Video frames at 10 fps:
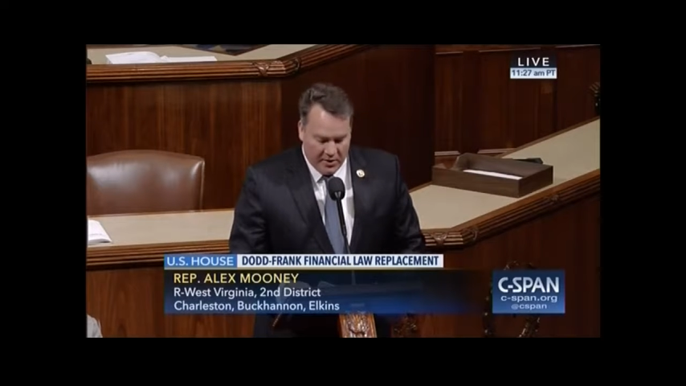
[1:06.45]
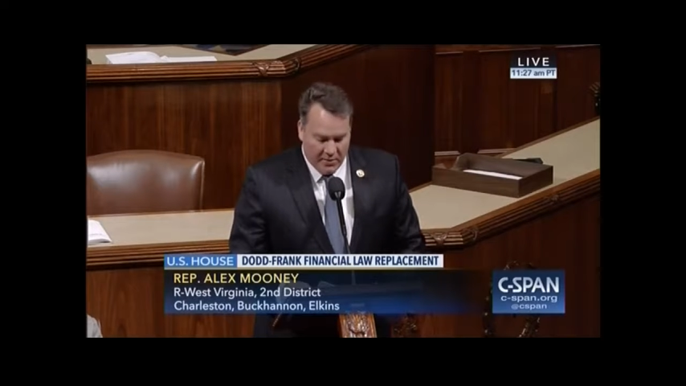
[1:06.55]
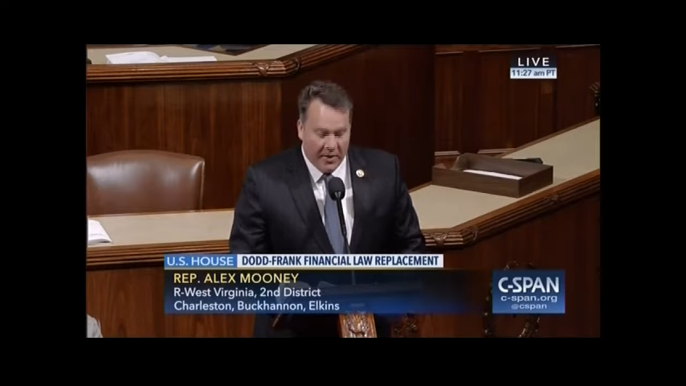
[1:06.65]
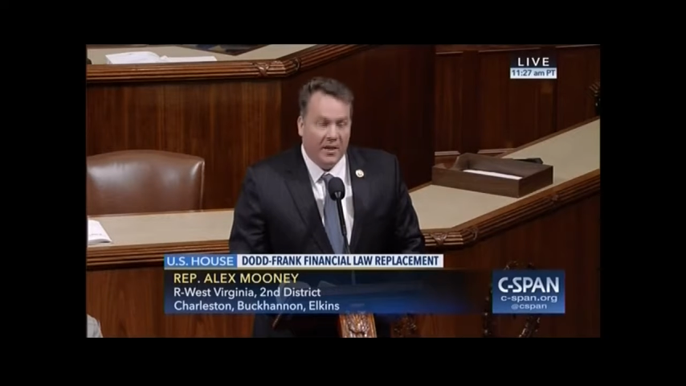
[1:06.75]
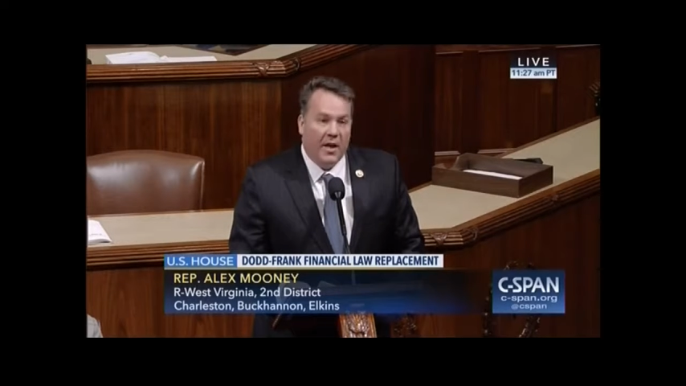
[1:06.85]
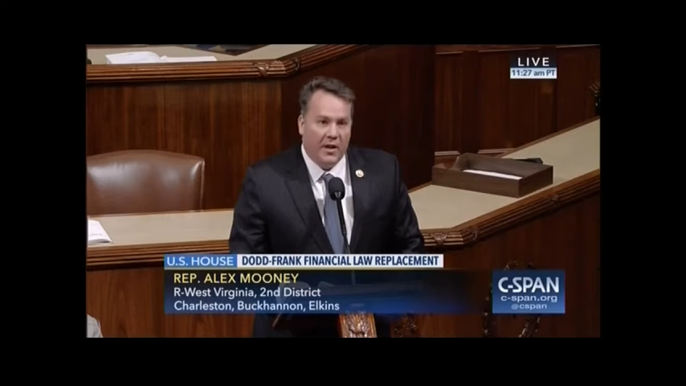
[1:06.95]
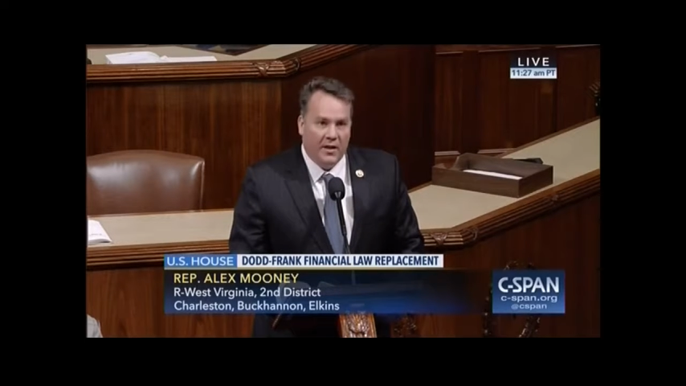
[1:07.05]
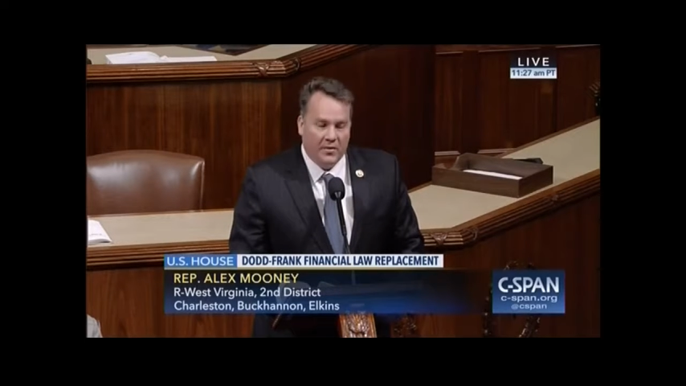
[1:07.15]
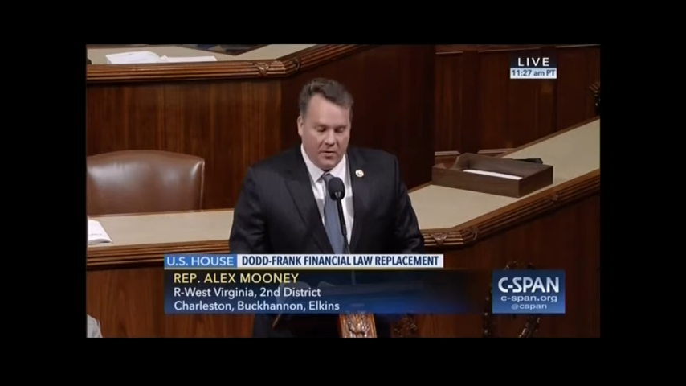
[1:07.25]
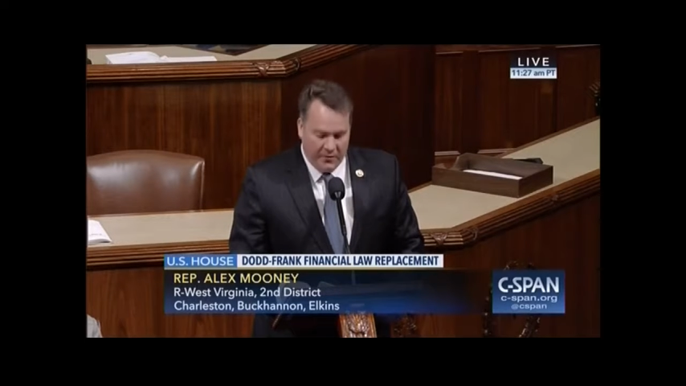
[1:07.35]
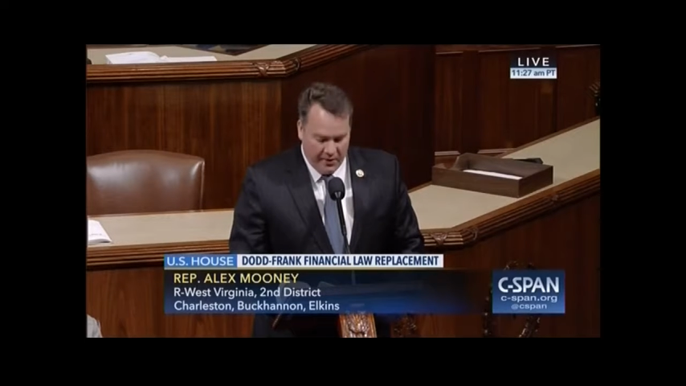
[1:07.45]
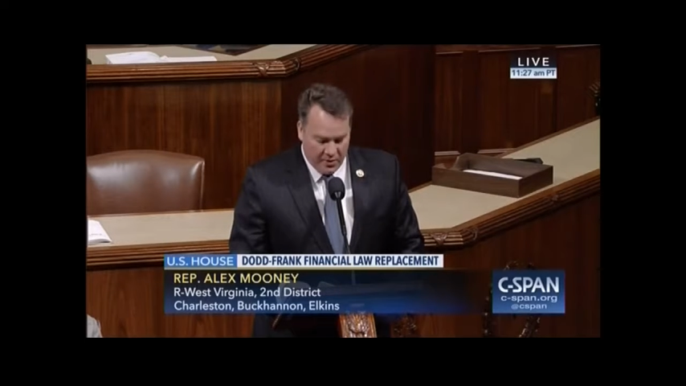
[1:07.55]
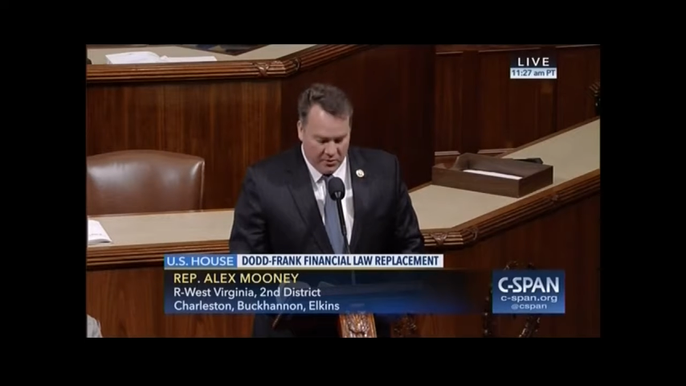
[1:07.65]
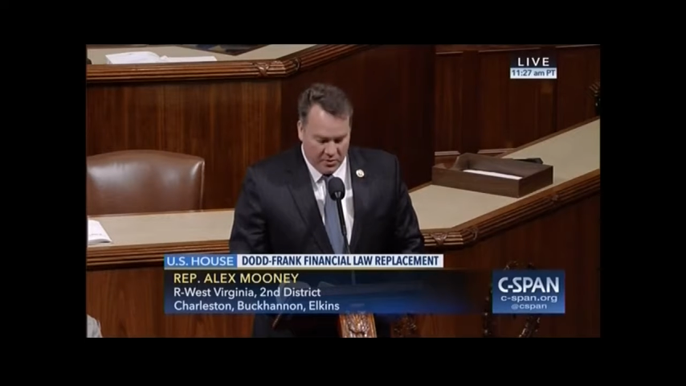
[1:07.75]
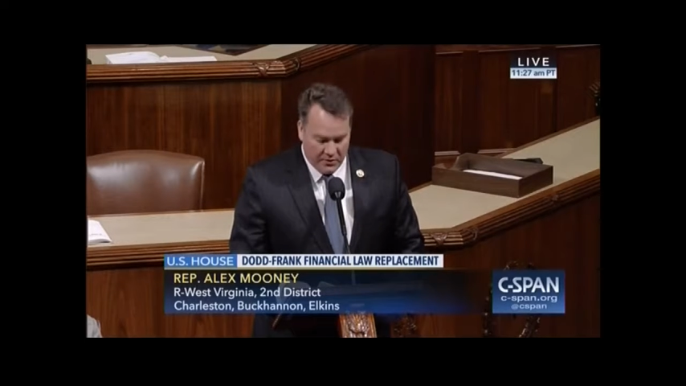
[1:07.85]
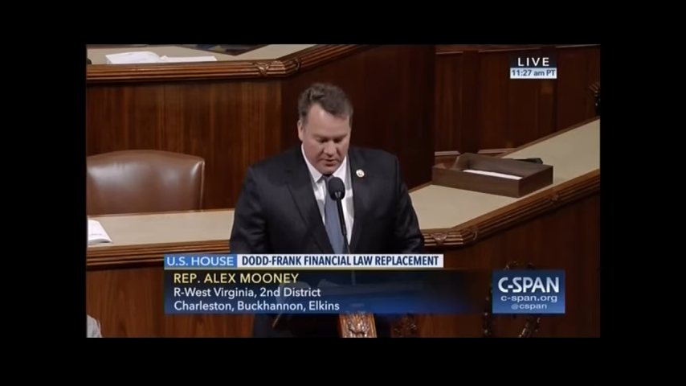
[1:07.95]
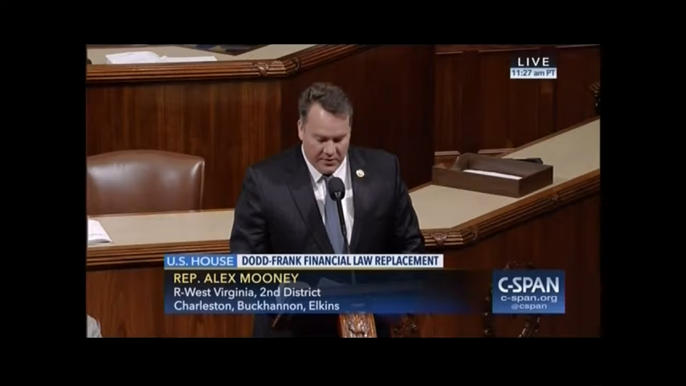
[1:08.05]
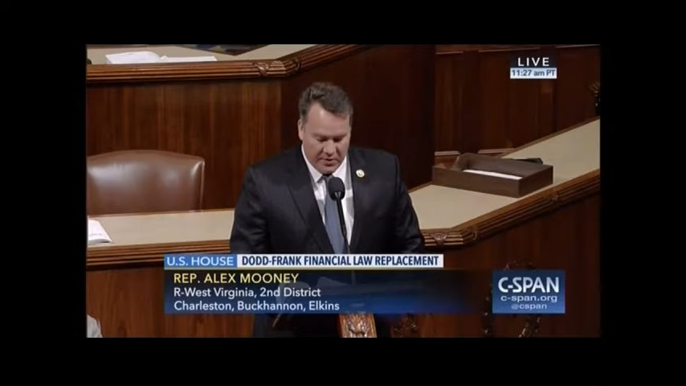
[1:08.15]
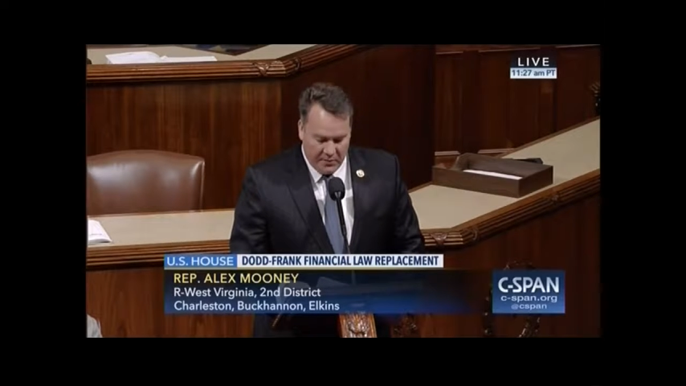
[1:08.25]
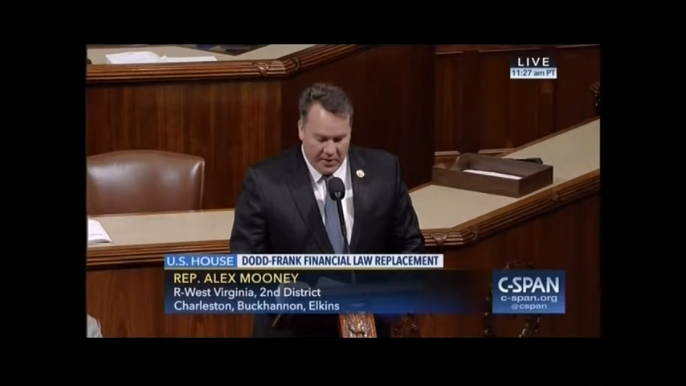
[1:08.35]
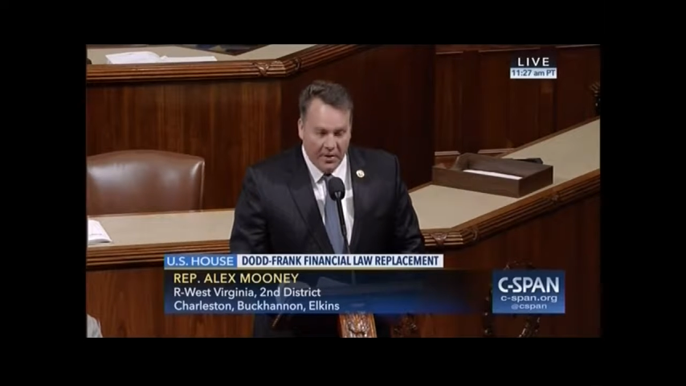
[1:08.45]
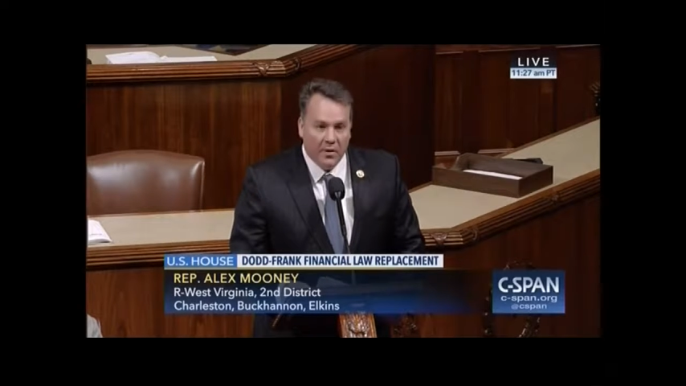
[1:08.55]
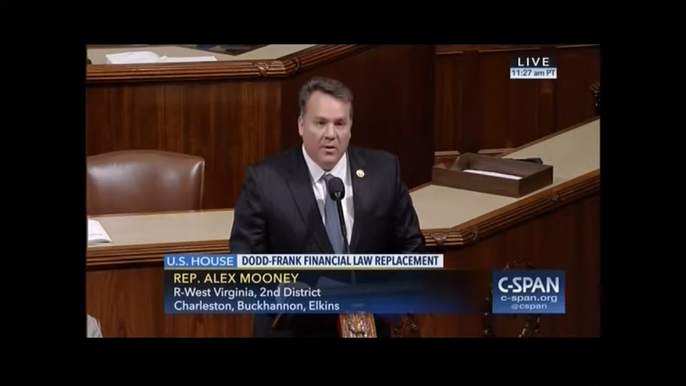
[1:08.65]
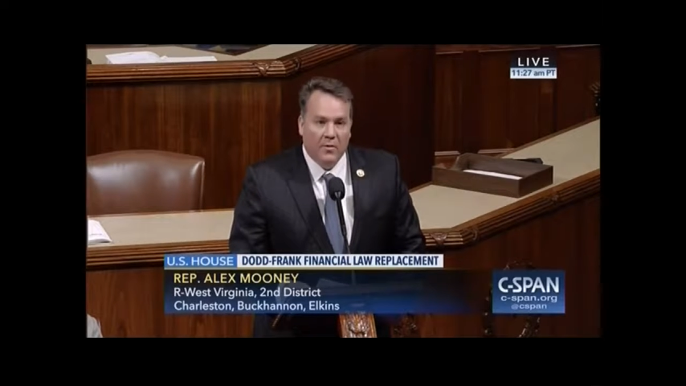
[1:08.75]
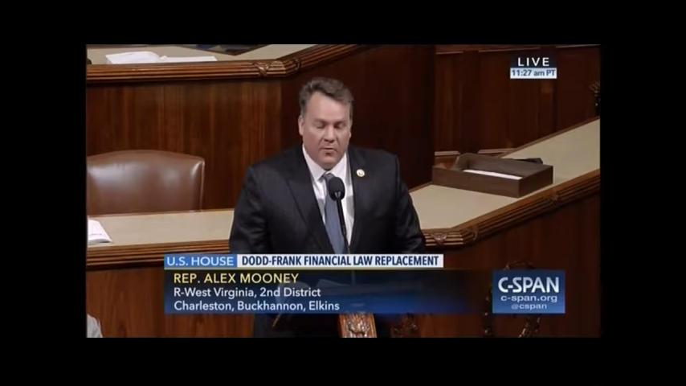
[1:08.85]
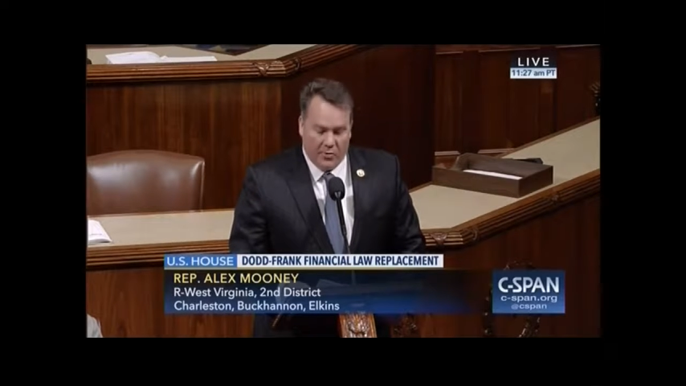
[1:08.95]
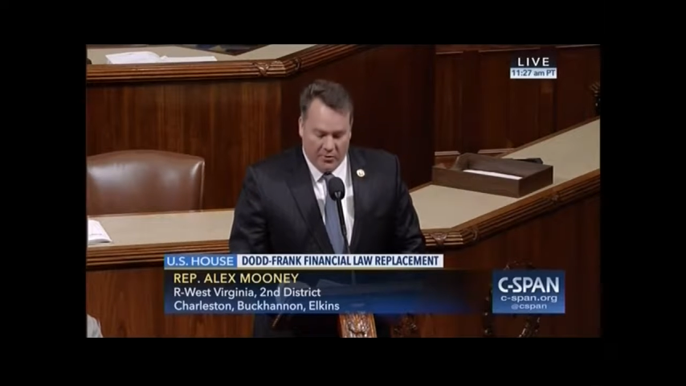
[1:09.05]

and my colleagues on the Financial Services Committee for their